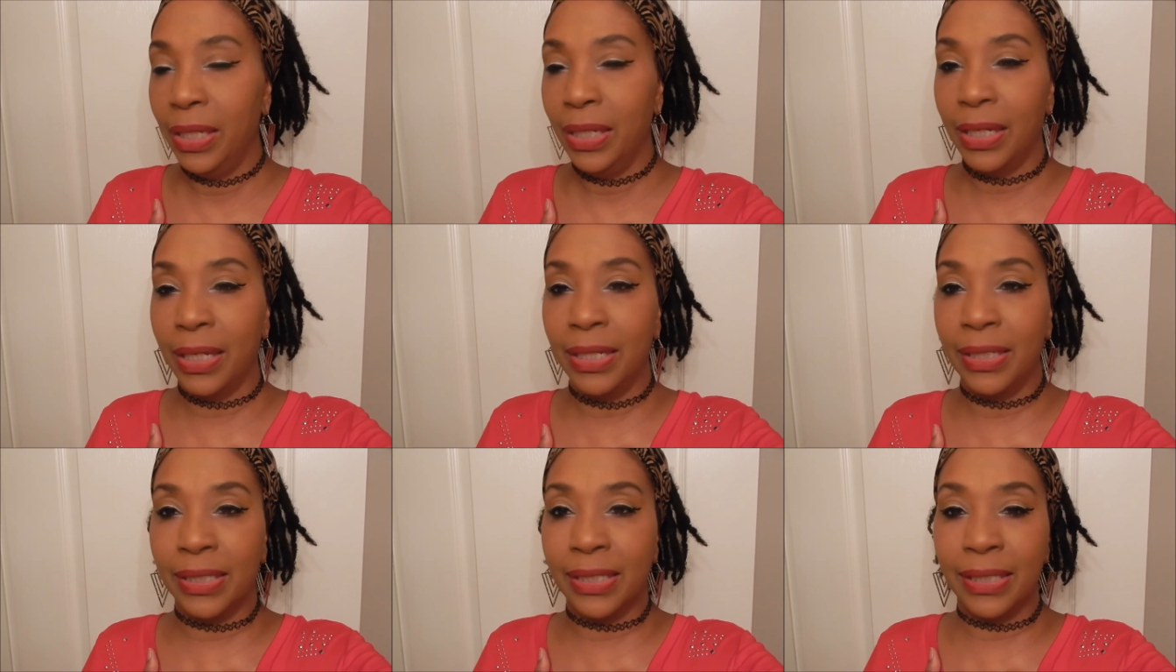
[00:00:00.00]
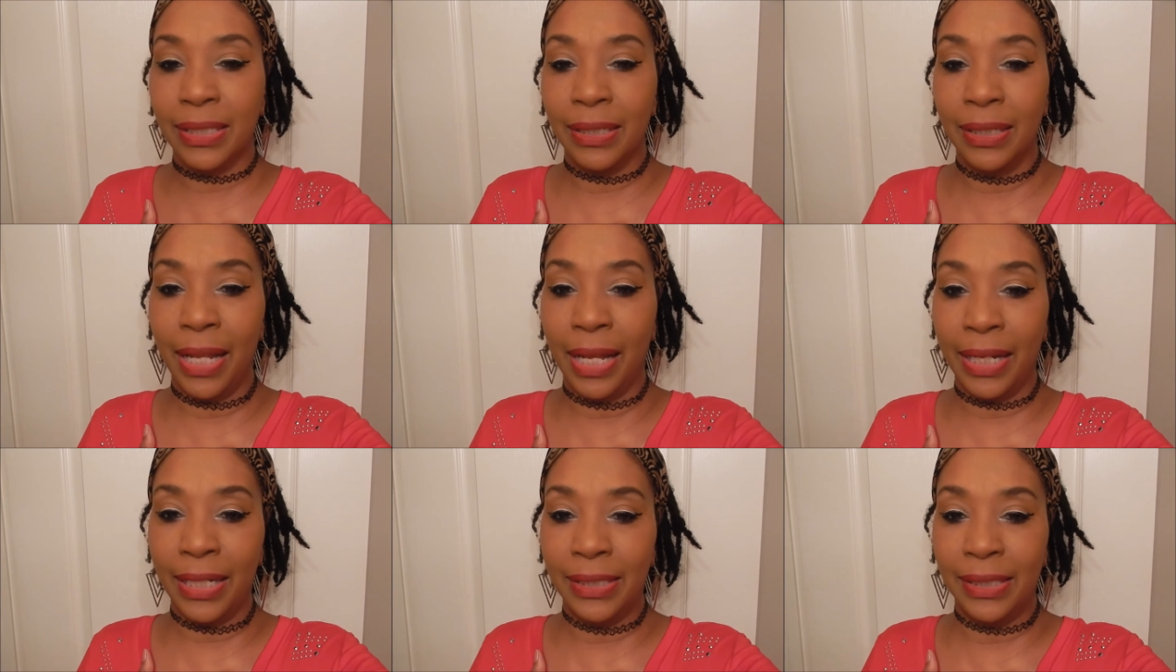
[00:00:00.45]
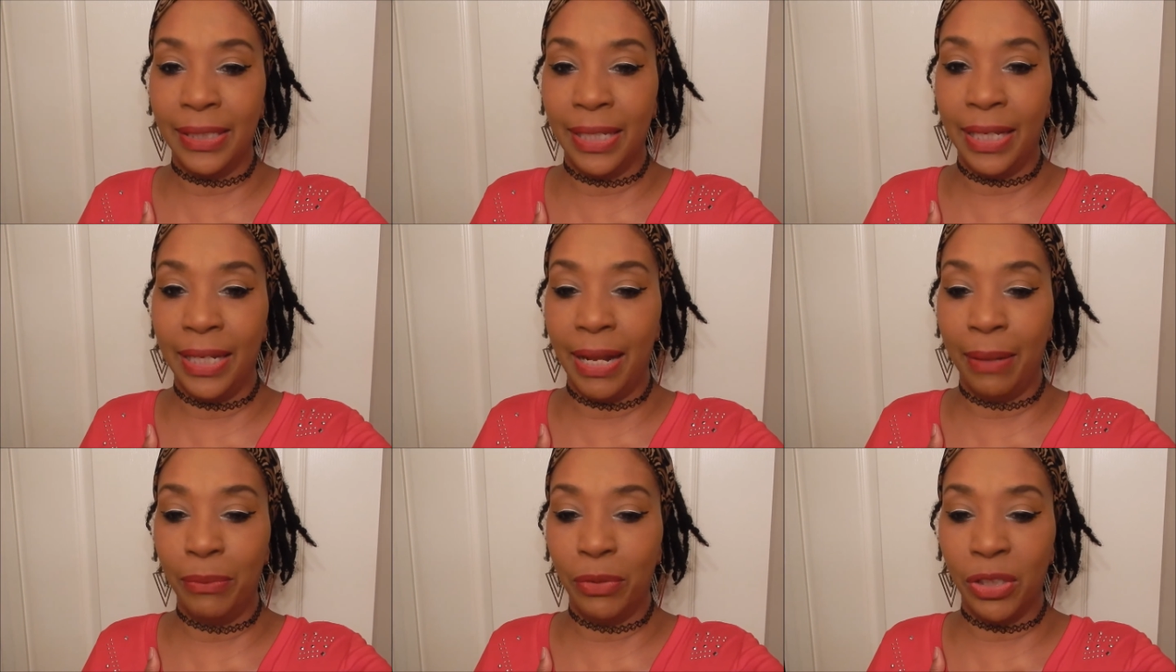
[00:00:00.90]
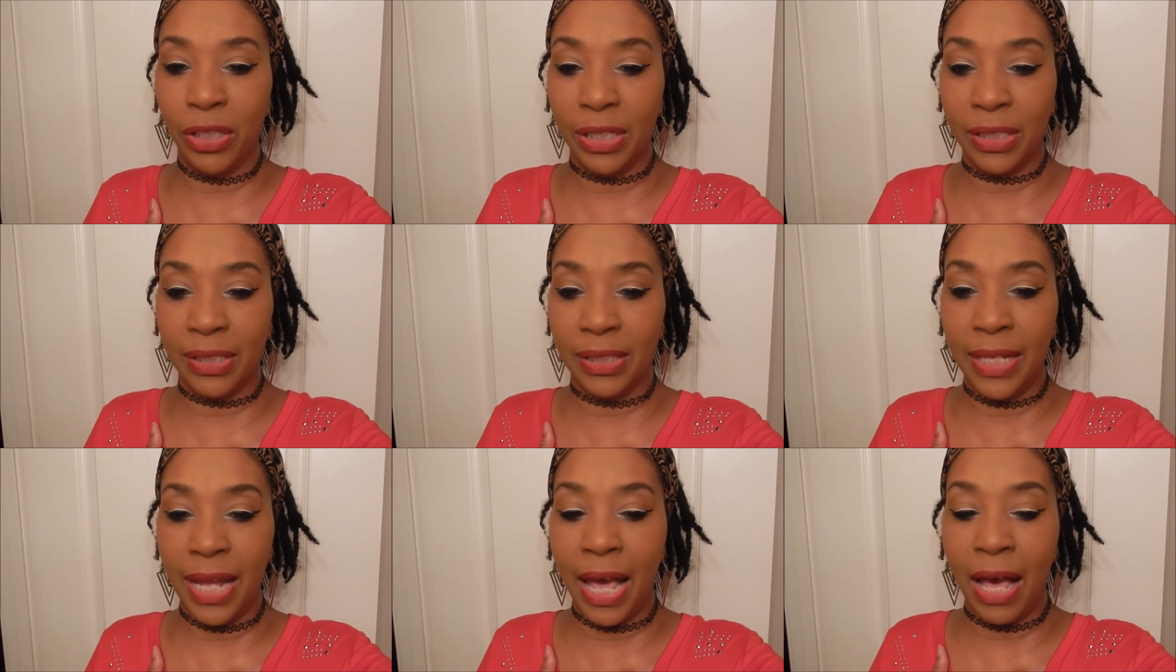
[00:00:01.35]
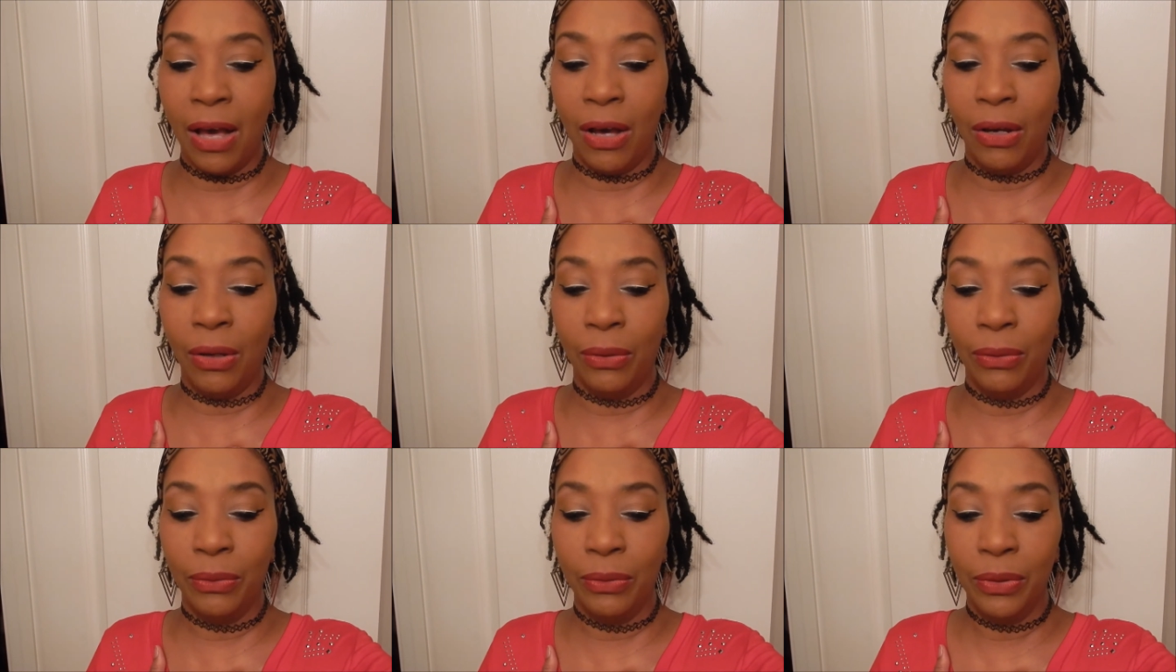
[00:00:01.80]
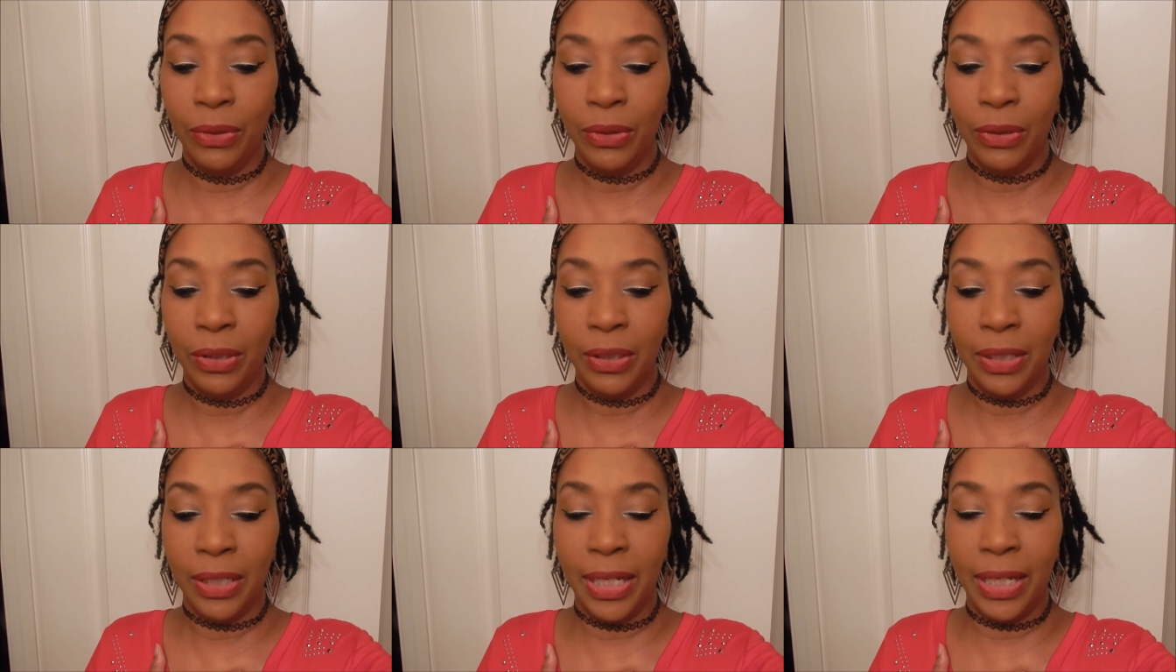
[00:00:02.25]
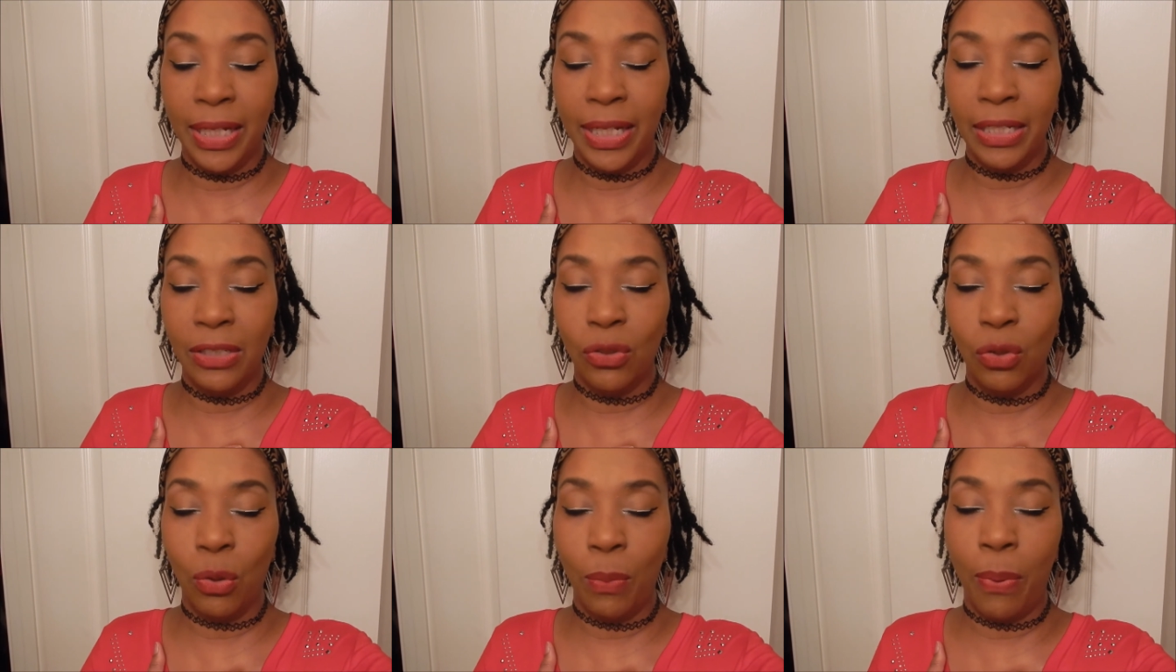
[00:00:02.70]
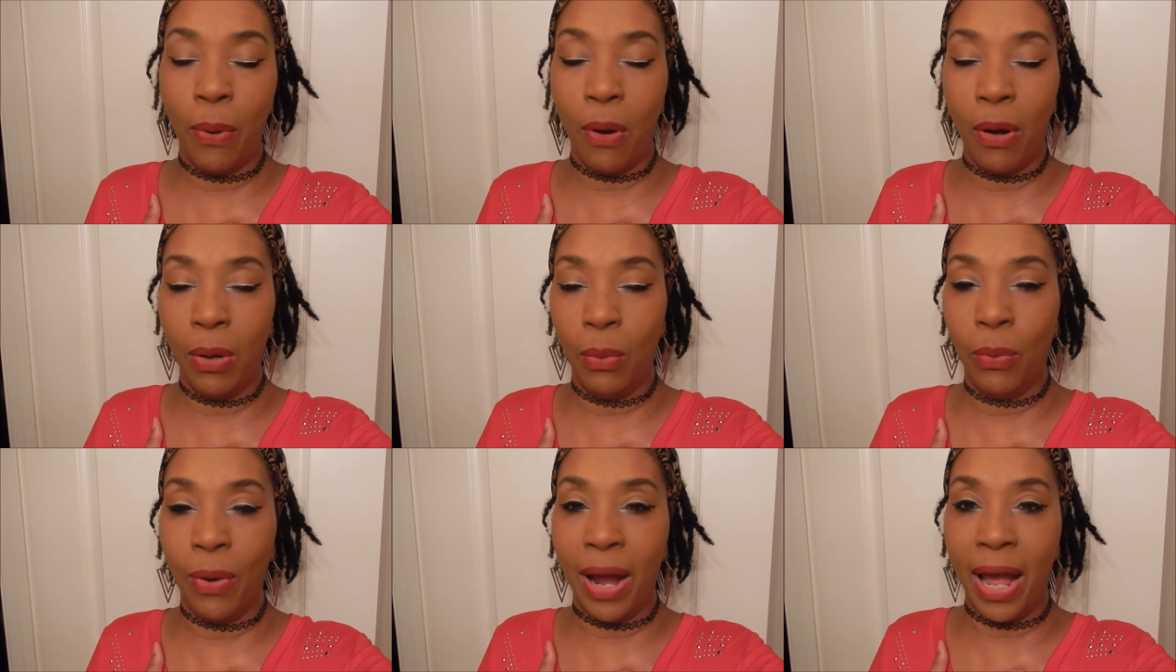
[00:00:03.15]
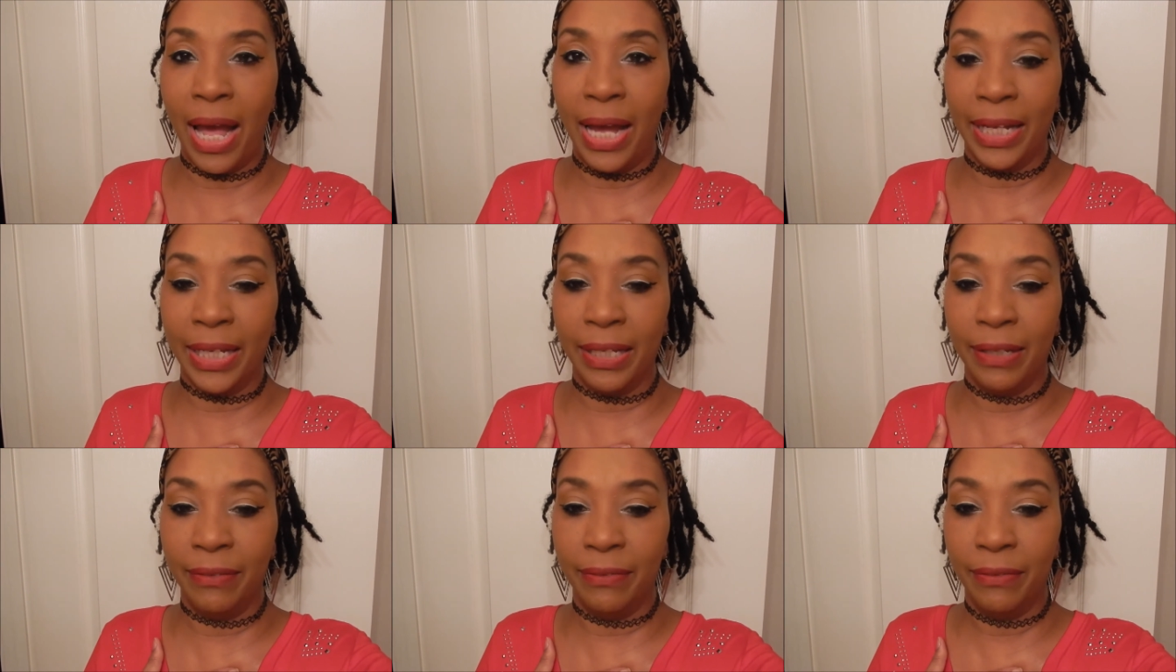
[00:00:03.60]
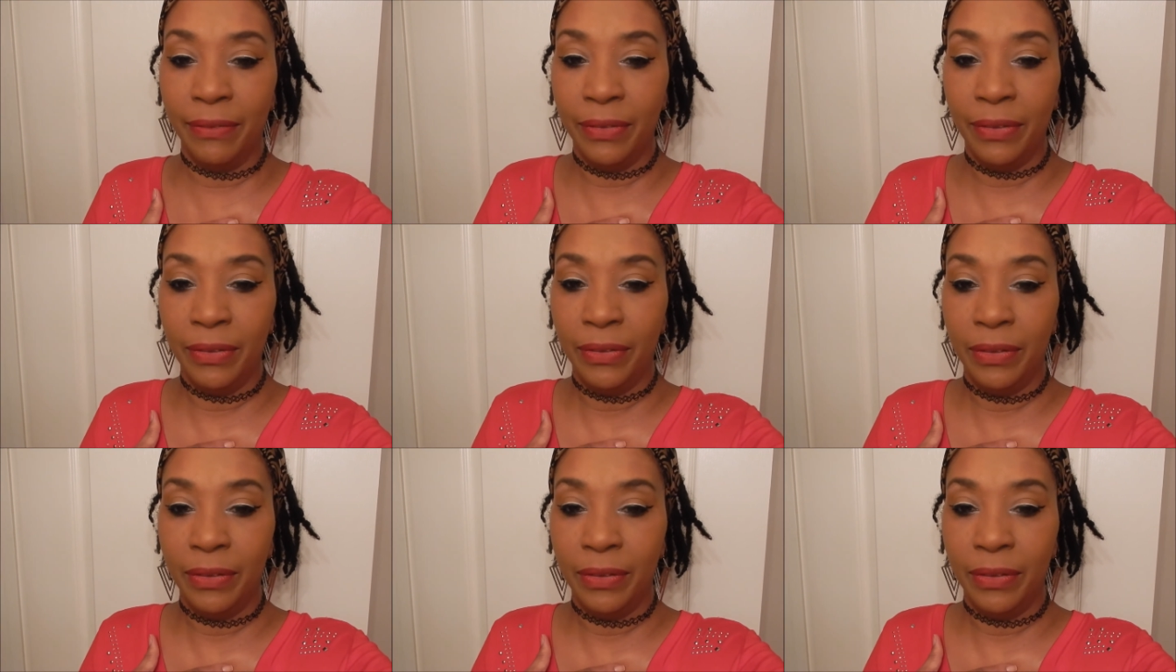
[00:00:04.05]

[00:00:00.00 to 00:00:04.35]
because like I said, I'm just now getting to a point where I can,